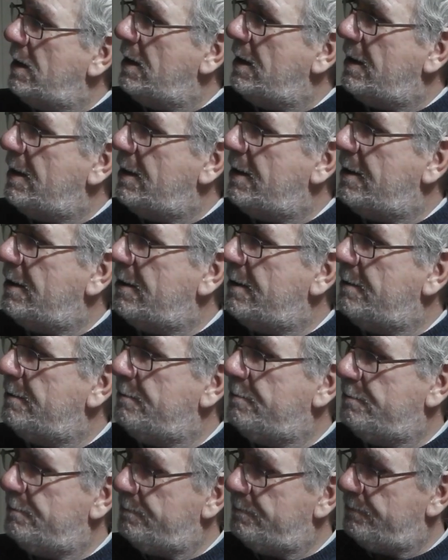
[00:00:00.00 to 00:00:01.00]

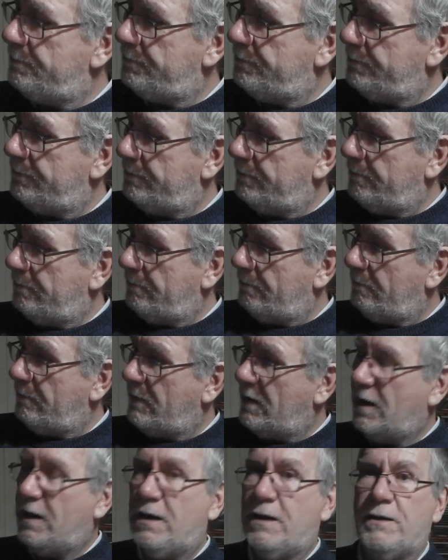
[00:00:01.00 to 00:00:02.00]
And
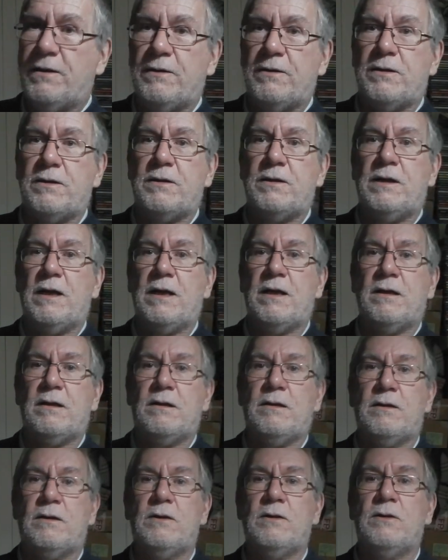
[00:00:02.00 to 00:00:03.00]
yeah,
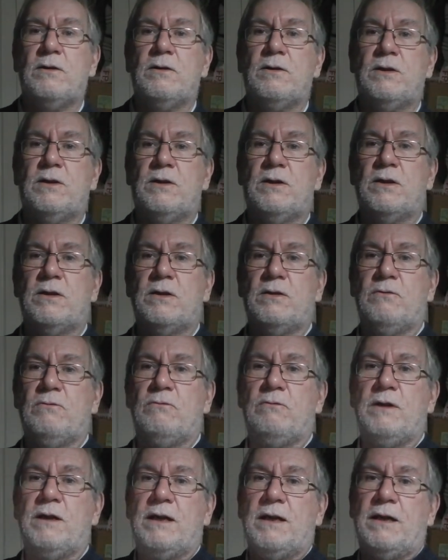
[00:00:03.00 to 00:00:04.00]
just a
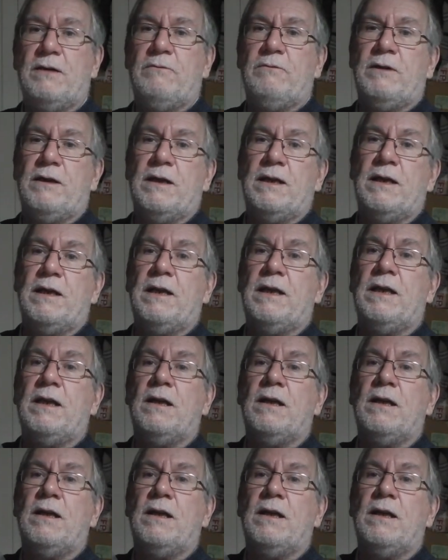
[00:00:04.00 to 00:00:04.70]
really really